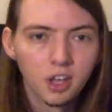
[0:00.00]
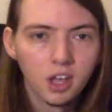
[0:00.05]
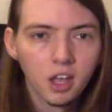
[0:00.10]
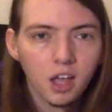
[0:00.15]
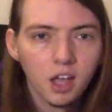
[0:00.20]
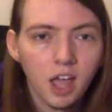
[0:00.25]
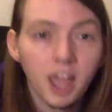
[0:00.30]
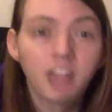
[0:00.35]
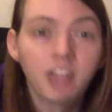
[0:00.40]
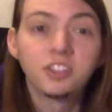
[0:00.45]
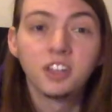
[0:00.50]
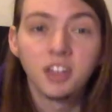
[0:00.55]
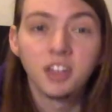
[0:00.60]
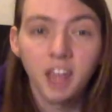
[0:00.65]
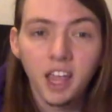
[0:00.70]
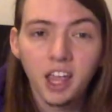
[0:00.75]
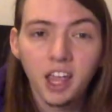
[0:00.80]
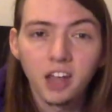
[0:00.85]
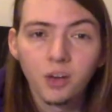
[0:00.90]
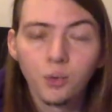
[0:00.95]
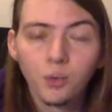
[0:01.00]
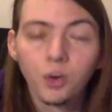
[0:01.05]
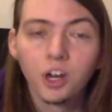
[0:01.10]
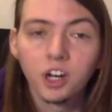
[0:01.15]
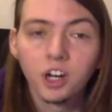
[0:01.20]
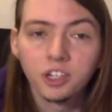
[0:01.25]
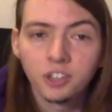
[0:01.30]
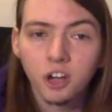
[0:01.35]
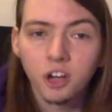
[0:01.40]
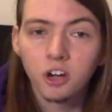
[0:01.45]
And today, we're going
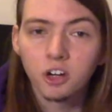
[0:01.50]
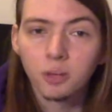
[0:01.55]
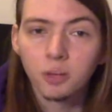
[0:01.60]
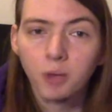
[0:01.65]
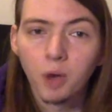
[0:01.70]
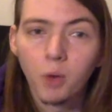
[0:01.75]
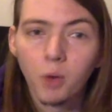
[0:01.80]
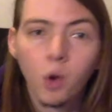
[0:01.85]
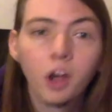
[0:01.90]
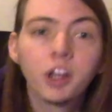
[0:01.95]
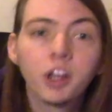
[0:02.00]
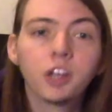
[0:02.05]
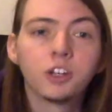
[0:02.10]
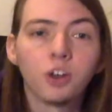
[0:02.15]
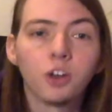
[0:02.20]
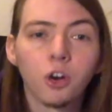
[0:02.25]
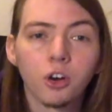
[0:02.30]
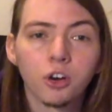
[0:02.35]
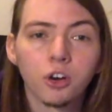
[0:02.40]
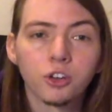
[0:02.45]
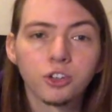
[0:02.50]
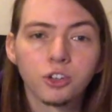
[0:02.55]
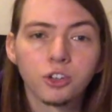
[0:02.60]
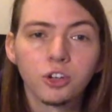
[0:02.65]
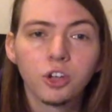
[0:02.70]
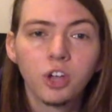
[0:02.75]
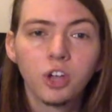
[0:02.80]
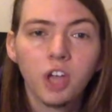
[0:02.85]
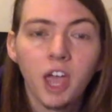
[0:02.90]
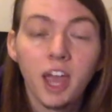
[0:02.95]
to talk about one guitarist
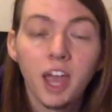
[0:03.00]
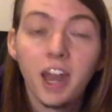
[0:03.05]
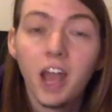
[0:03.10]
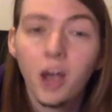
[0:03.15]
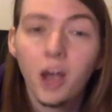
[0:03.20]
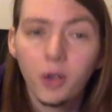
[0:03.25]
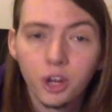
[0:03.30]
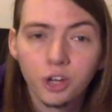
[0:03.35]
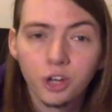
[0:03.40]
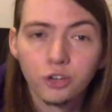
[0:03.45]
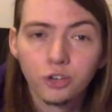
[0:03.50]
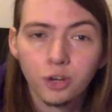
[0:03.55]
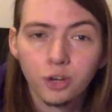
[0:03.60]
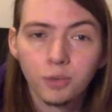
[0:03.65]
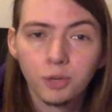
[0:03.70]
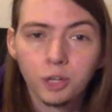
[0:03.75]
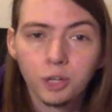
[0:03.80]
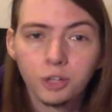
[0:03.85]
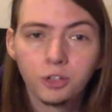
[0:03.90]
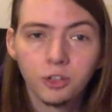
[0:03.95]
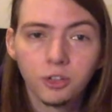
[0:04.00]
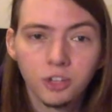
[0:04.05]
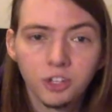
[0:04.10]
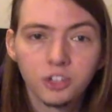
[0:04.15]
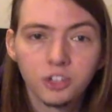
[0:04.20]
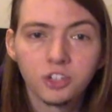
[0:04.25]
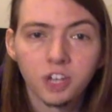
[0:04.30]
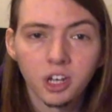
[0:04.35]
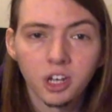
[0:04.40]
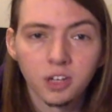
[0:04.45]
and how he contributed to these
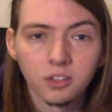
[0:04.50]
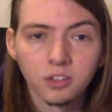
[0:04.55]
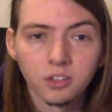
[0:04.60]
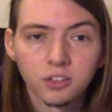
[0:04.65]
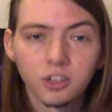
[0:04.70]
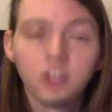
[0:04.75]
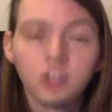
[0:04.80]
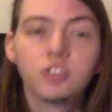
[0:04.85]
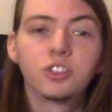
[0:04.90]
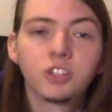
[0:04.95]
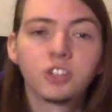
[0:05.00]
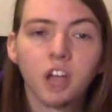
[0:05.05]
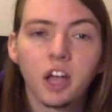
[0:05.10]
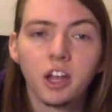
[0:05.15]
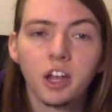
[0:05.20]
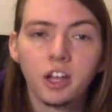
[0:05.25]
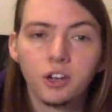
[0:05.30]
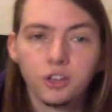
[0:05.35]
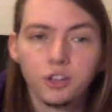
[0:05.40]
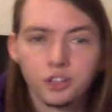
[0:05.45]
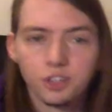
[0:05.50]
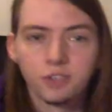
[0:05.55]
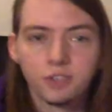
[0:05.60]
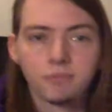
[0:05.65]
sounds, Scott Henderson.